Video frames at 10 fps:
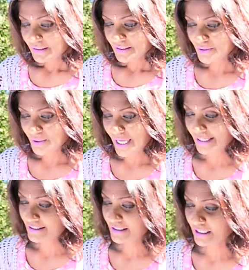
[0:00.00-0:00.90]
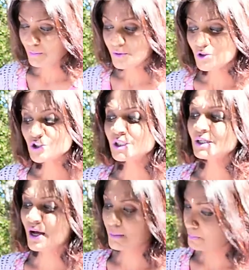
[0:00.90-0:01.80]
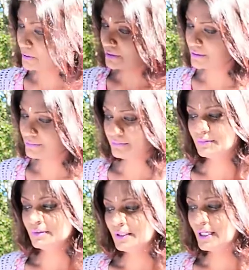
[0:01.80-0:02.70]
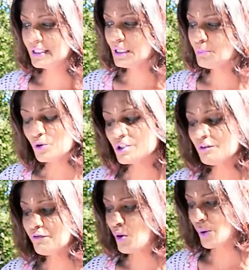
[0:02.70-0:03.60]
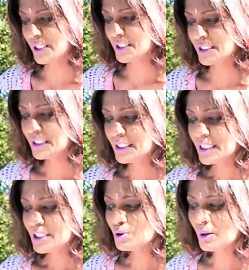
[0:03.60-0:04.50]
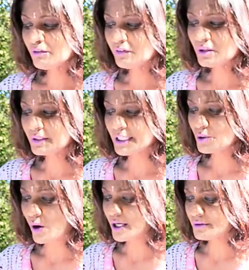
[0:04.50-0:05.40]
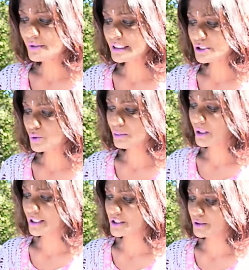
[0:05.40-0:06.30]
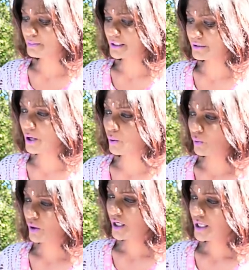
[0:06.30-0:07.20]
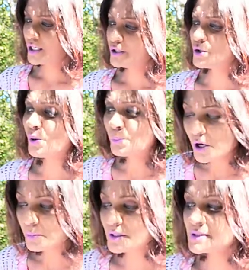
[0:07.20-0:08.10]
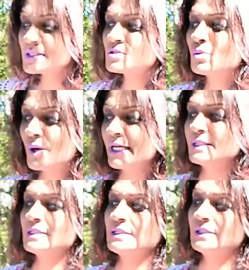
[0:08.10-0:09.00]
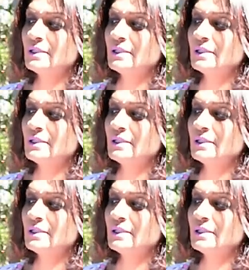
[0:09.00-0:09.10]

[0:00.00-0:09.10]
So yes, keep your chin up and keep pushing forward. You may feel that you aren't really doing much, but no, your purpose is great.